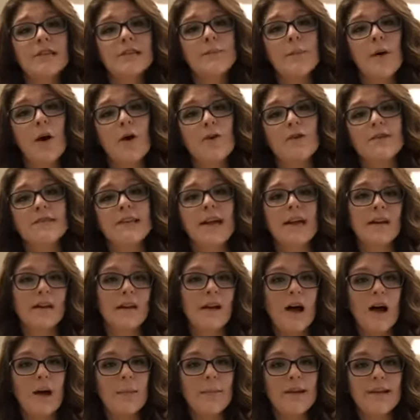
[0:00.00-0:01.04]
post and
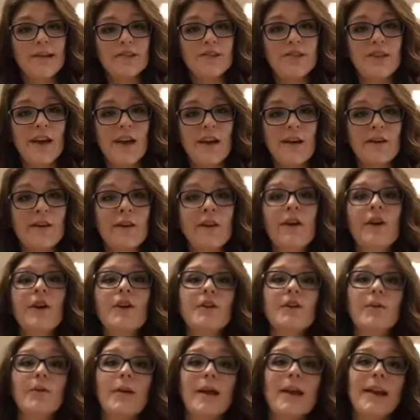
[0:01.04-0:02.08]
comment shared,
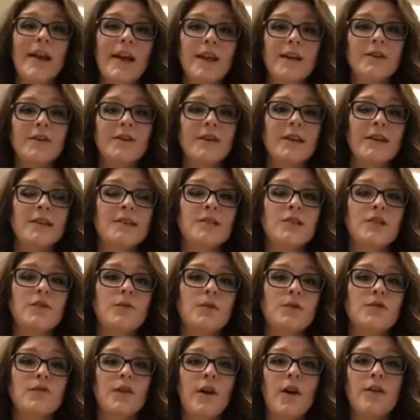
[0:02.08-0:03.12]
you get entered into
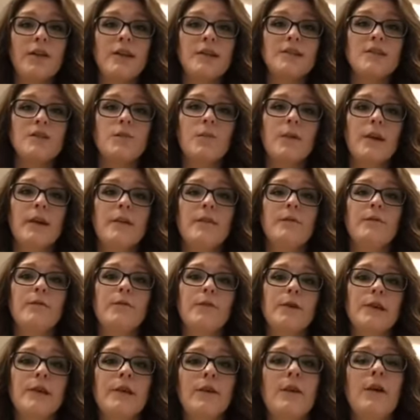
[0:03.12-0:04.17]
a drawing to win
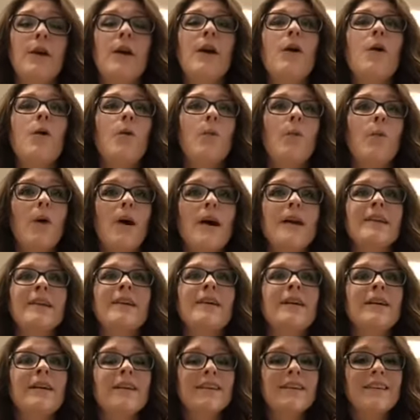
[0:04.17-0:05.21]
free 1
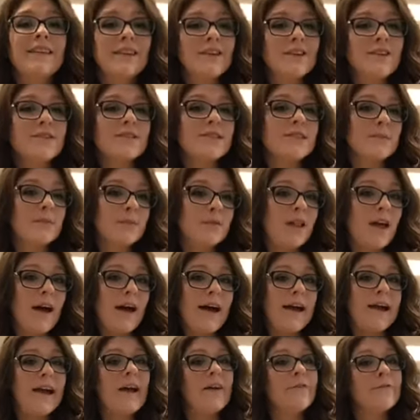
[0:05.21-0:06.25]
year
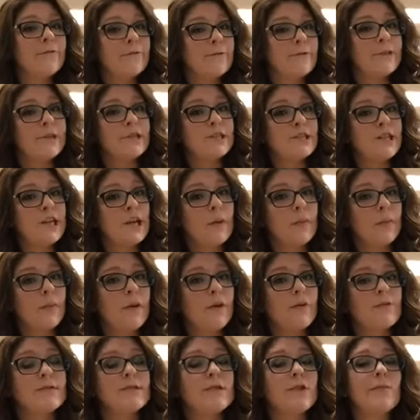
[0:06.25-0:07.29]
supply of free
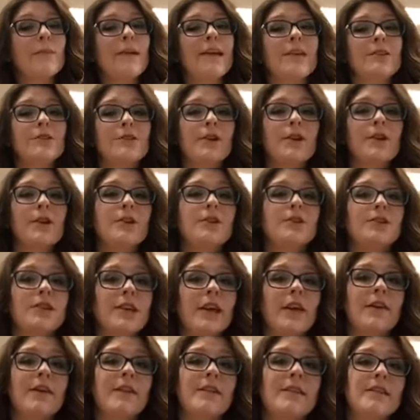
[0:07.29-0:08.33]
shampoo. So make sure you're
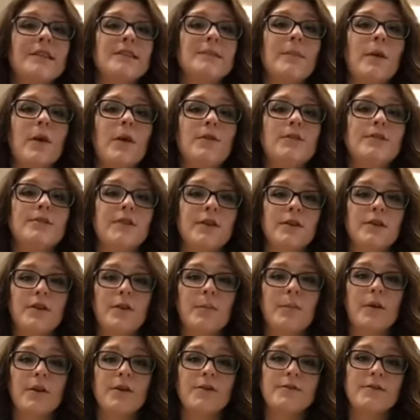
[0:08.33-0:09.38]
sharing this post on
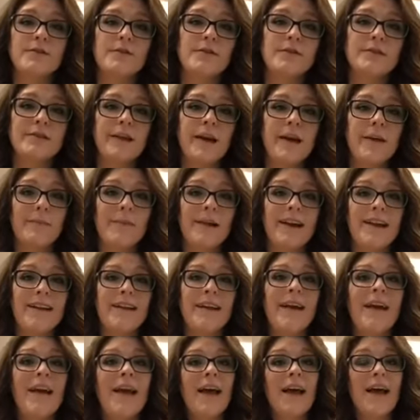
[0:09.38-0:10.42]
your personal timeline
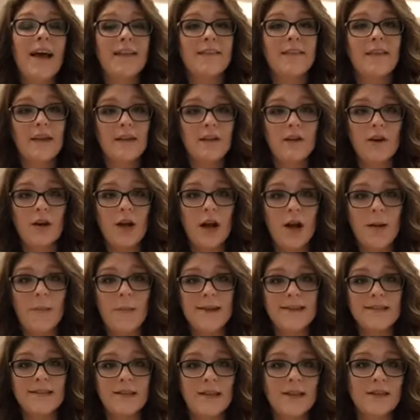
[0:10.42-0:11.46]
and that you're
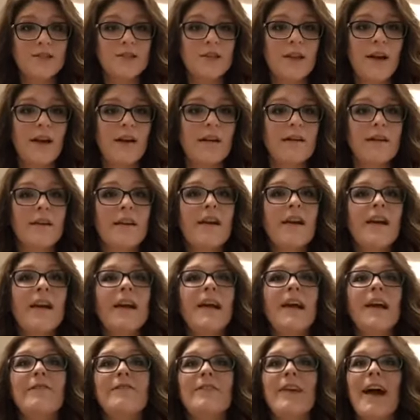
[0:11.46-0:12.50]
commenting shared.
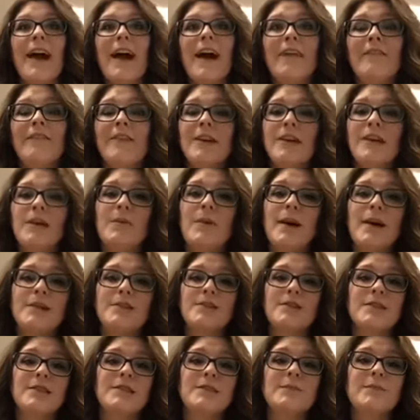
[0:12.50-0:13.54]
If you have any
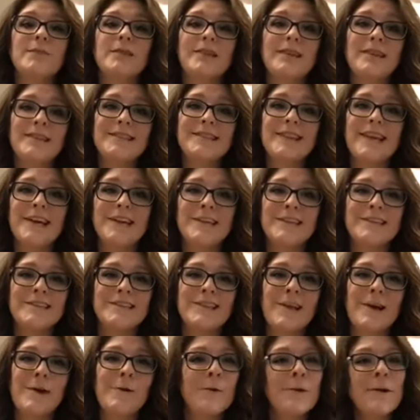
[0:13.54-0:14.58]
questions, please let us
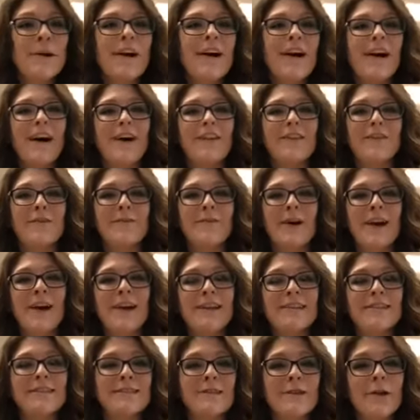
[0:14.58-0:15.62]
know.
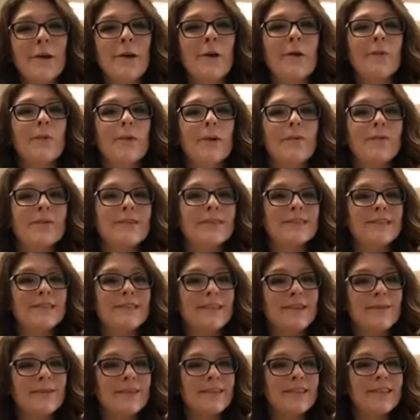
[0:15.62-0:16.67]
Otherwise, we will see
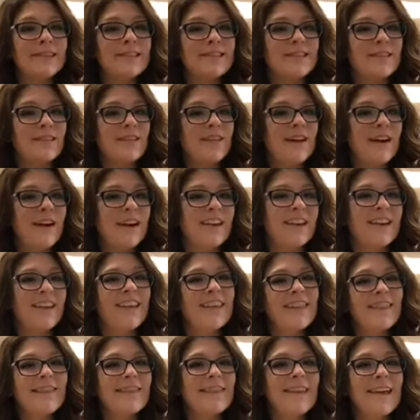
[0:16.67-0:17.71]
you at the salon.
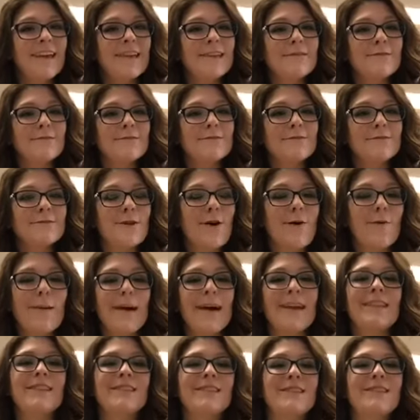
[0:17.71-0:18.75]
Thank you so
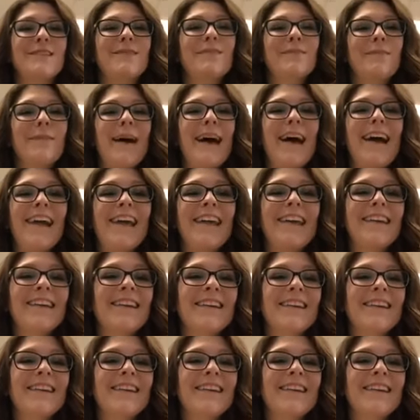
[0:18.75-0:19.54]
much. Bye.